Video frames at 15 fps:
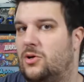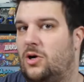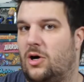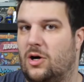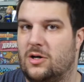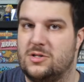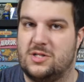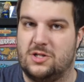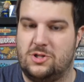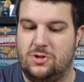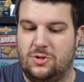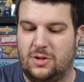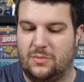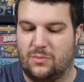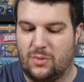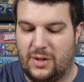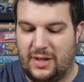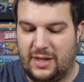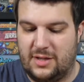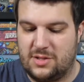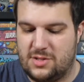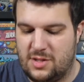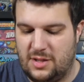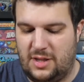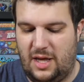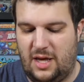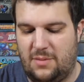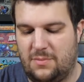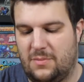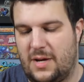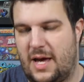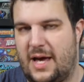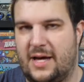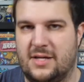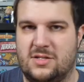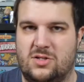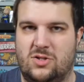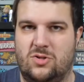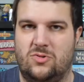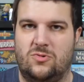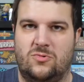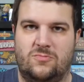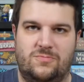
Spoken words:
cards that you can bring into the game as you